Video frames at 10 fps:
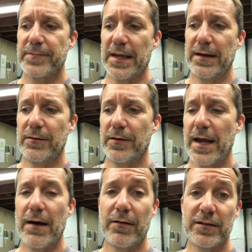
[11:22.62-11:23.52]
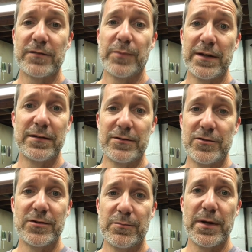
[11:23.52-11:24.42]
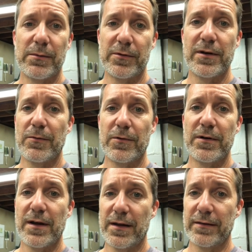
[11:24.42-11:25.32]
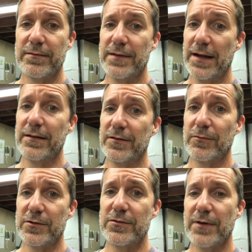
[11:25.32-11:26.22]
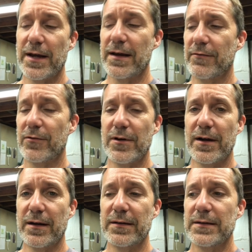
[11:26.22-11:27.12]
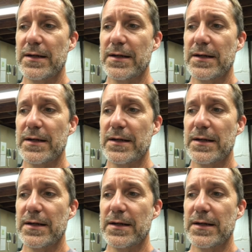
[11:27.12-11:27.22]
And how I explained it, you should be able to know whether or not that is what you have or not.